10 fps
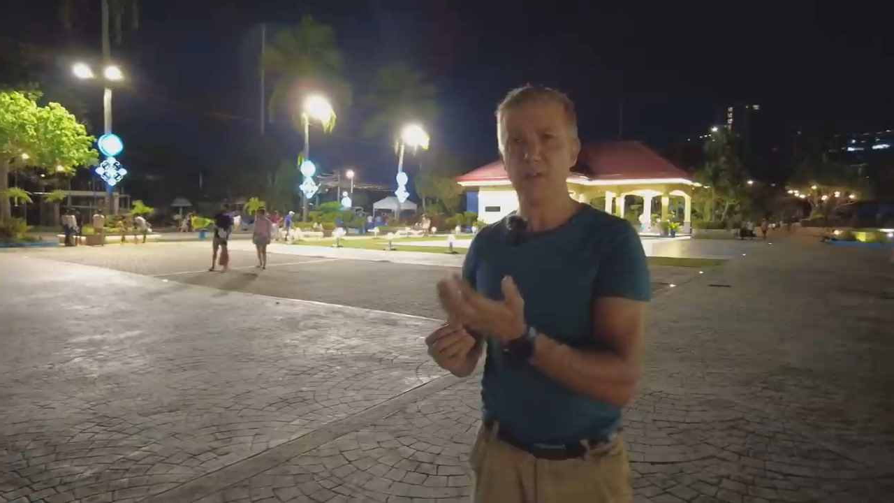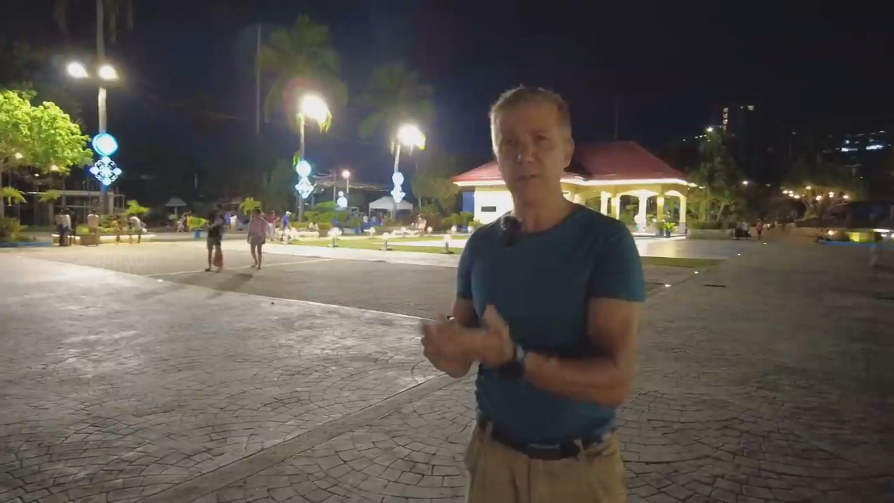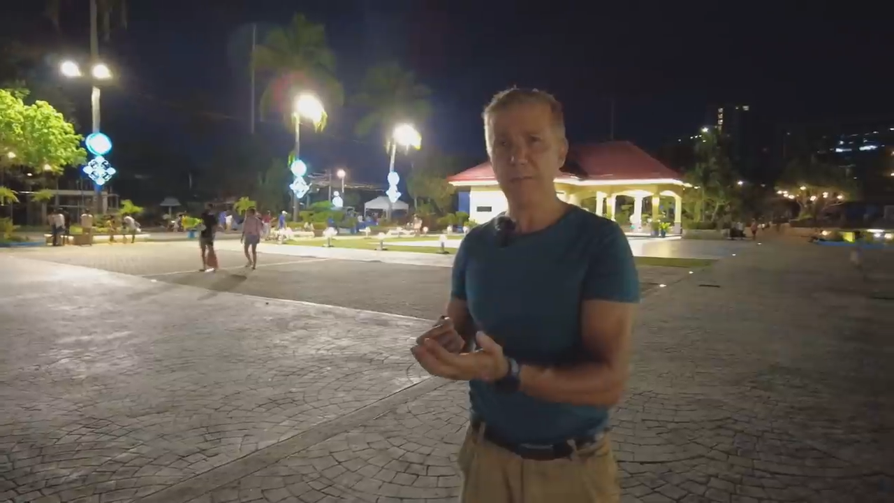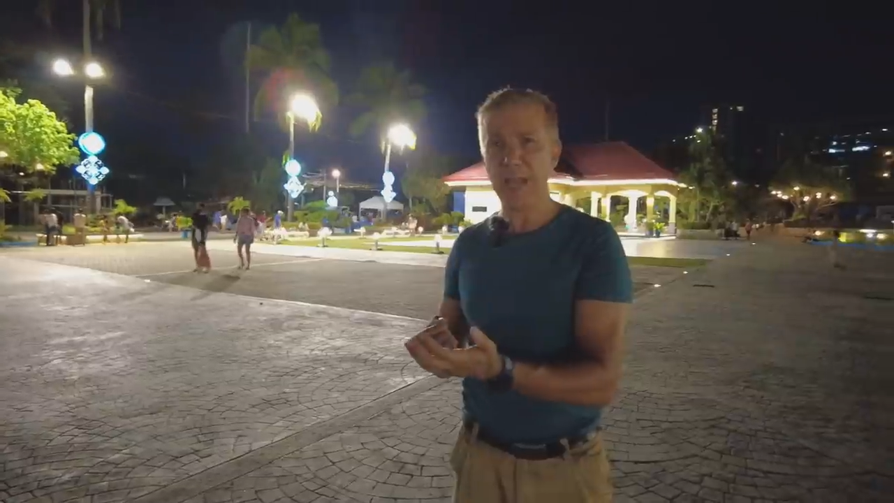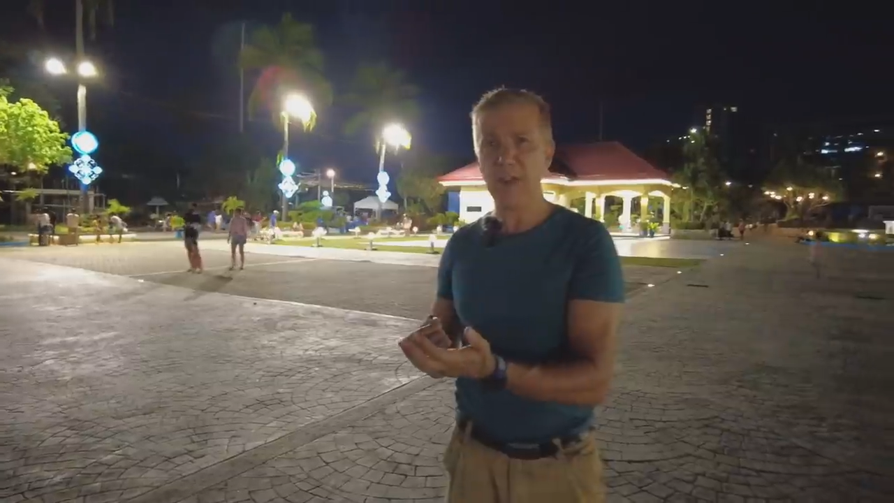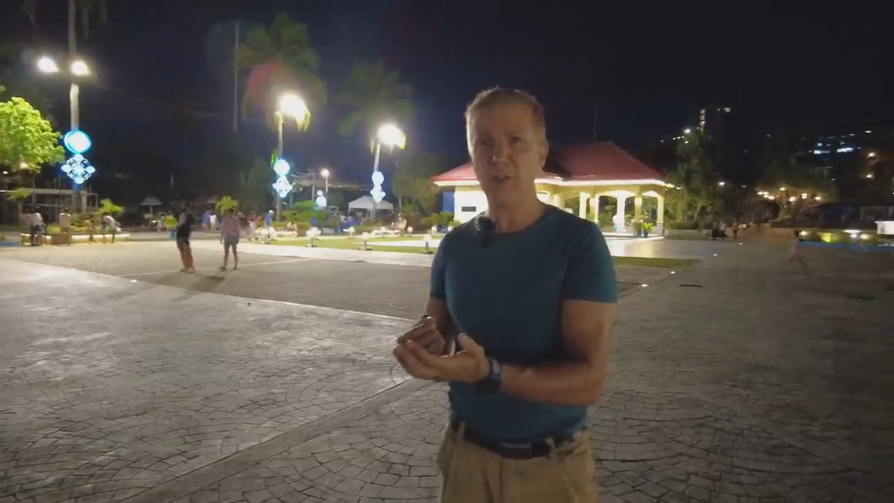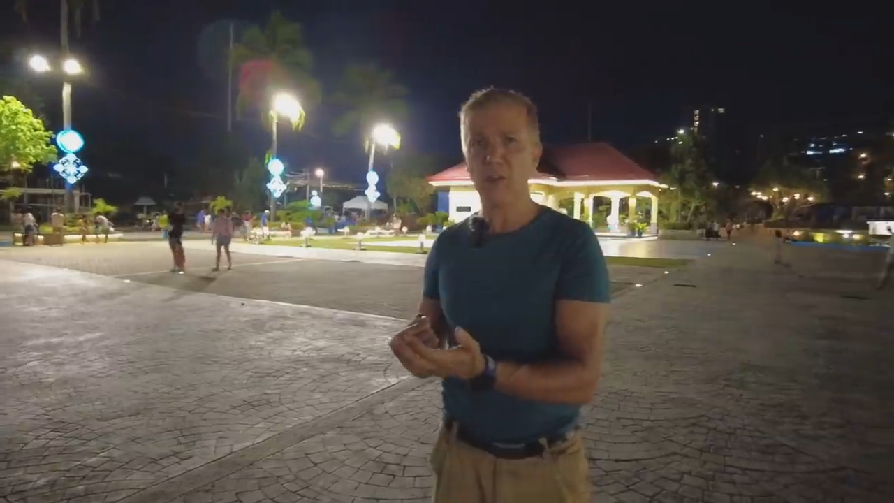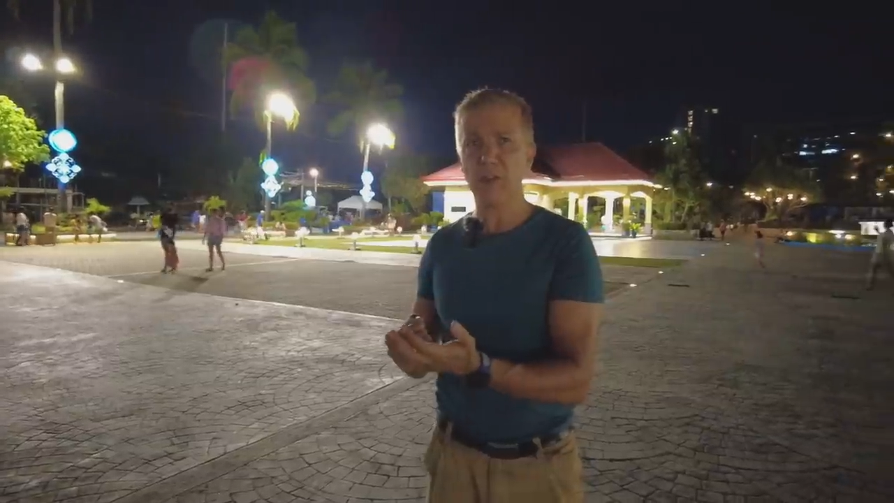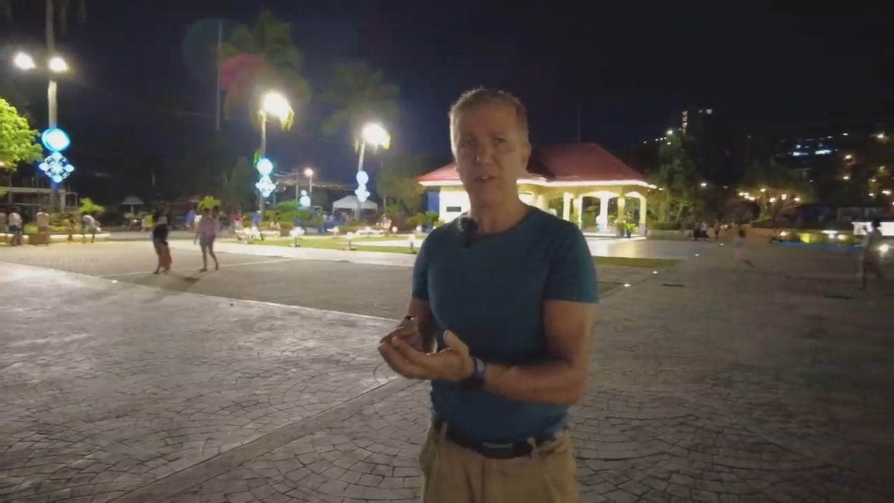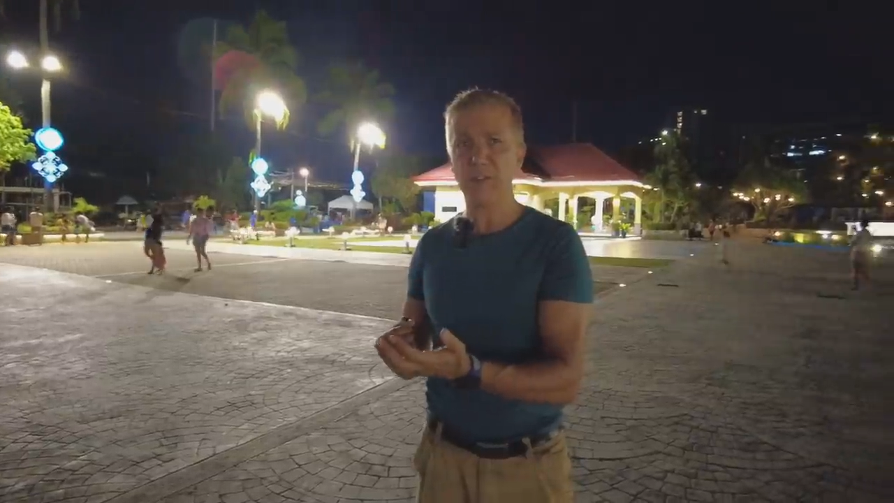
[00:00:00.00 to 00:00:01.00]
they're a bad
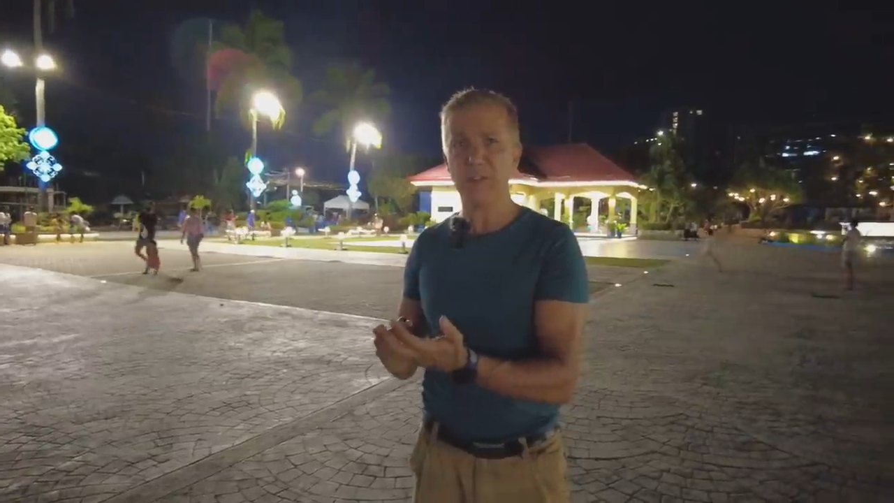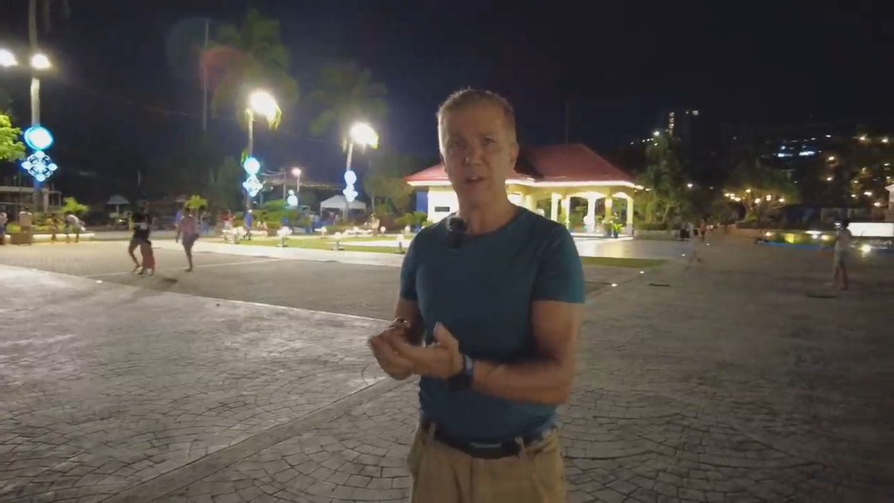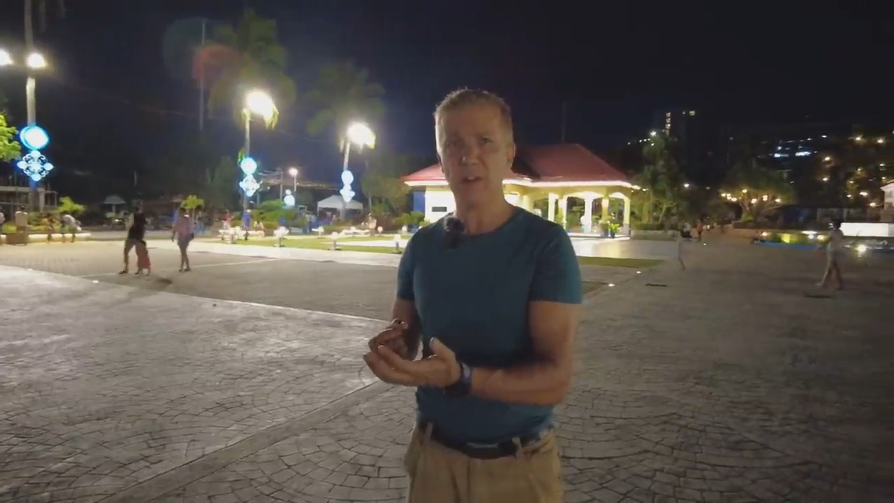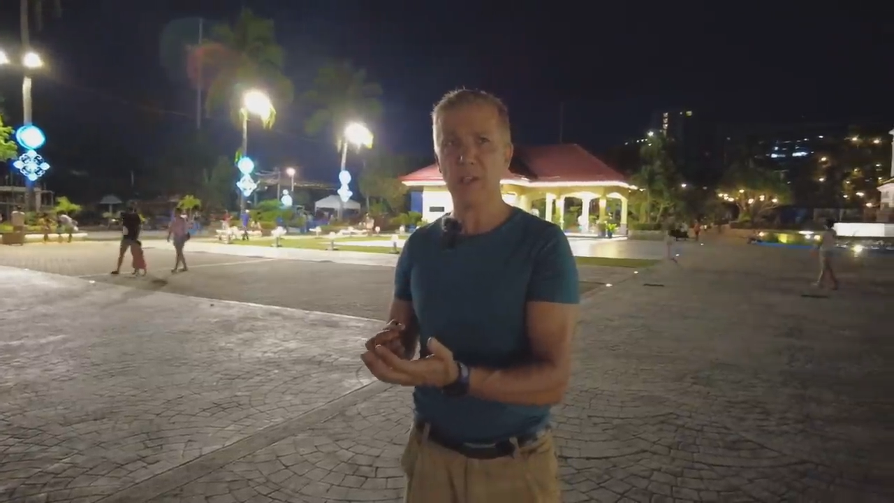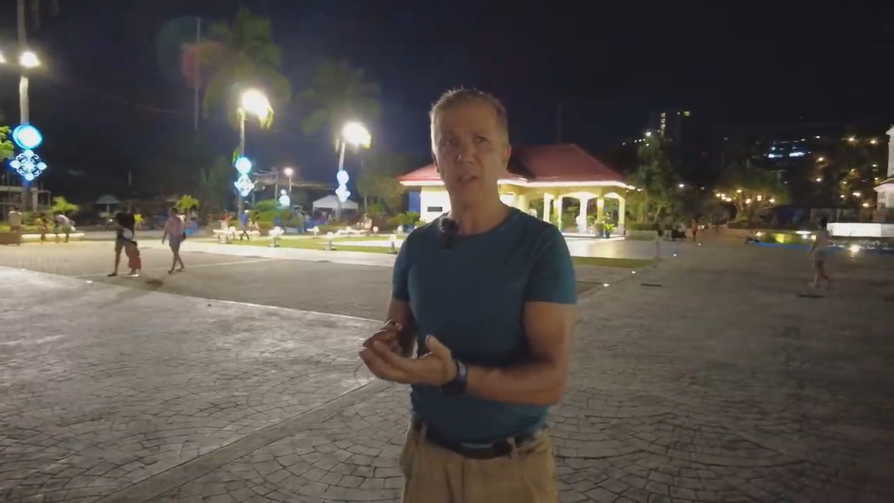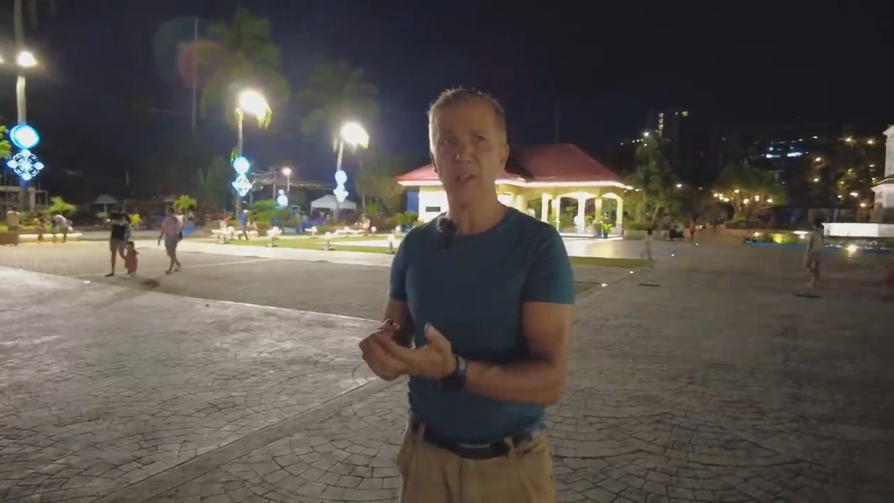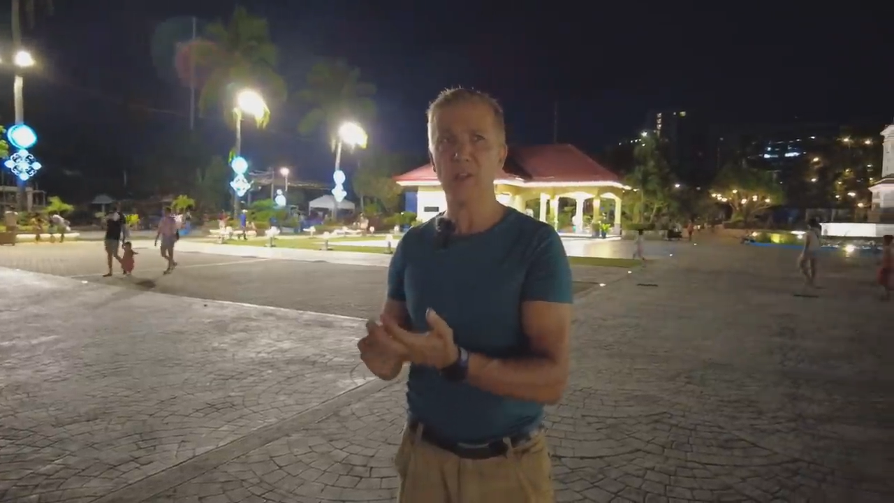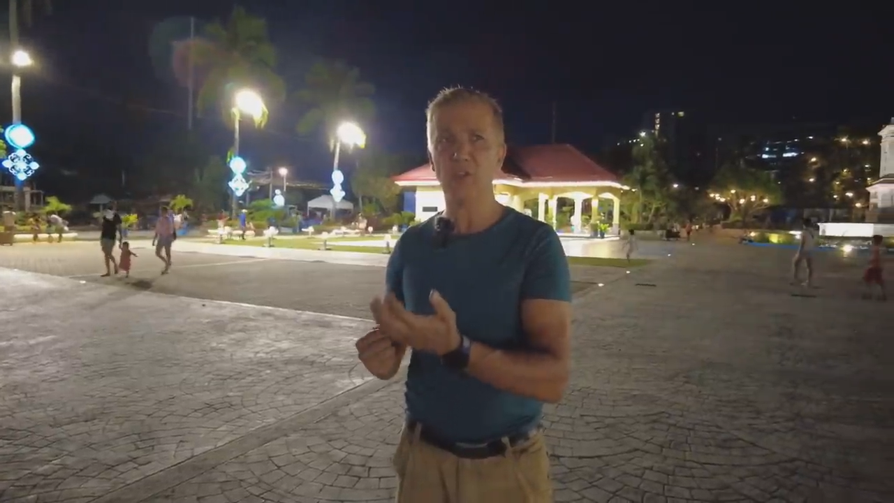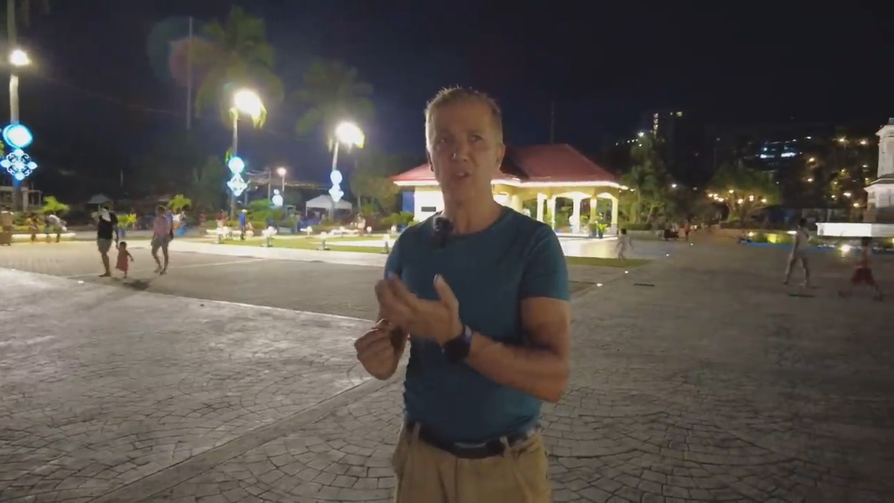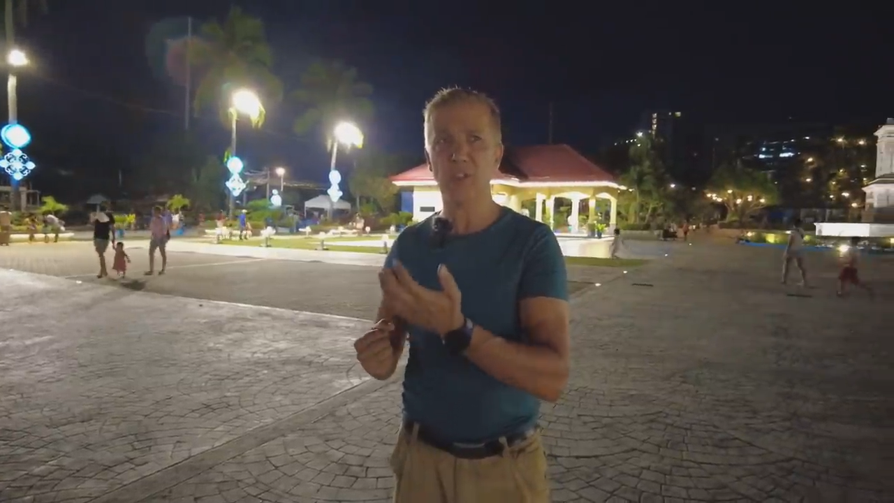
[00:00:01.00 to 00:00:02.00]
girl necessarily,
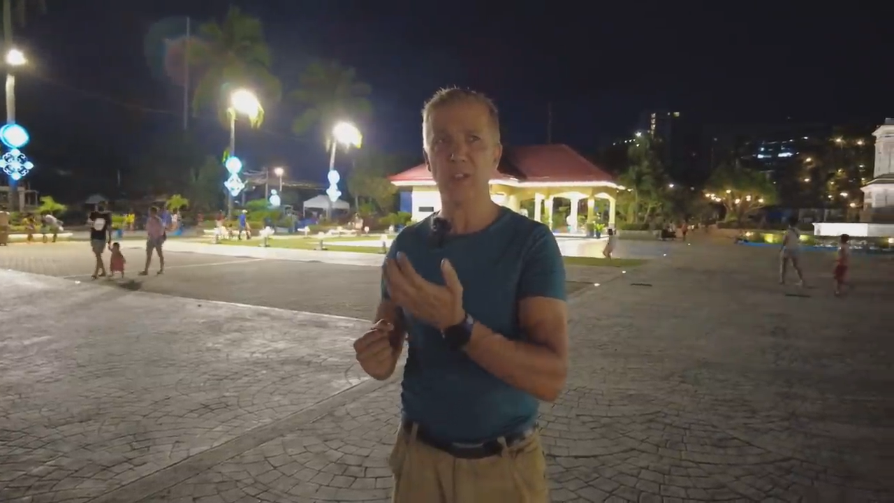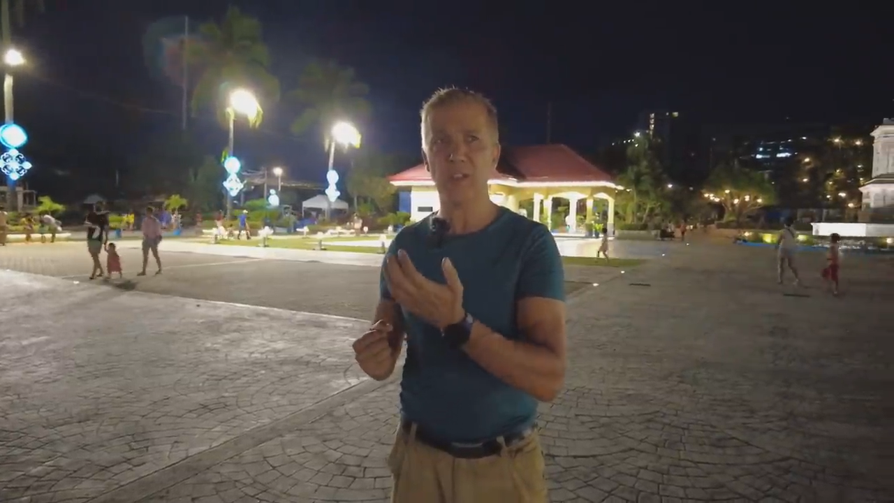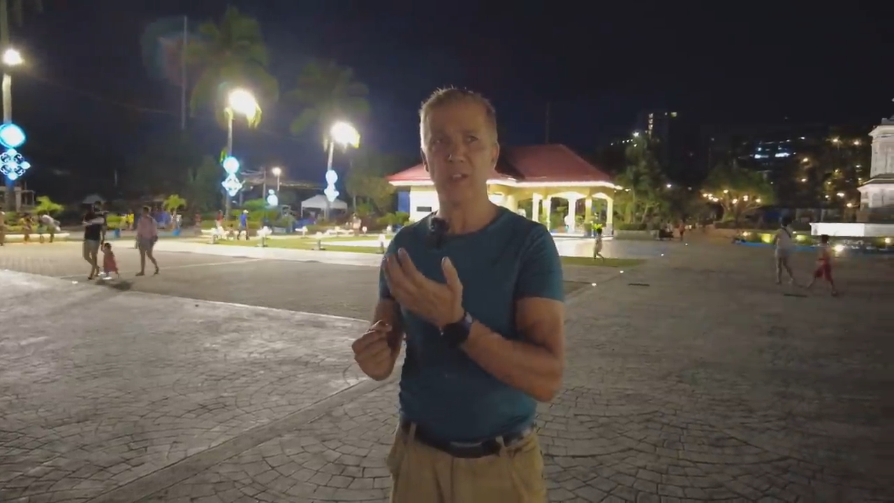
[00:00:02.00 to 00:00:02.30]
it's just that